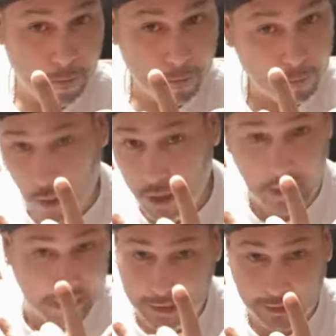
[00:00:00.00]
One of
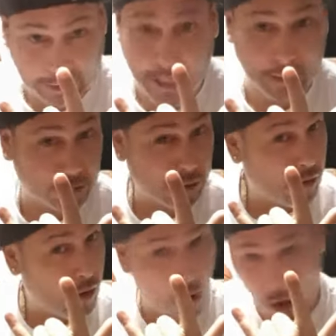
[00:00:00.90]
these things
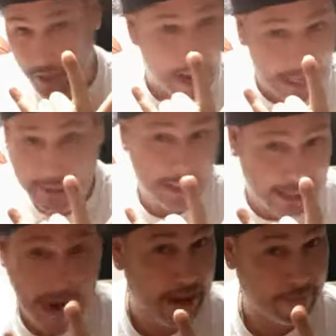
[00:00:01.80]
are not the
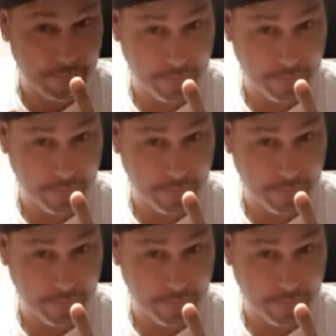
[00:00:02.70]
same.